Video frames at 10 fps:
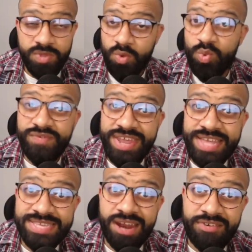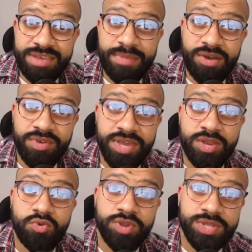we've connected our email in
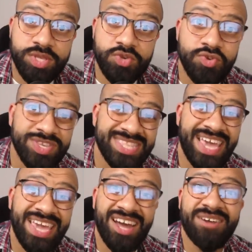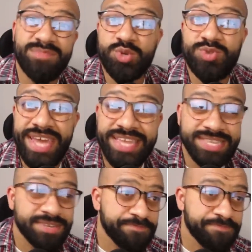order to stay up to date.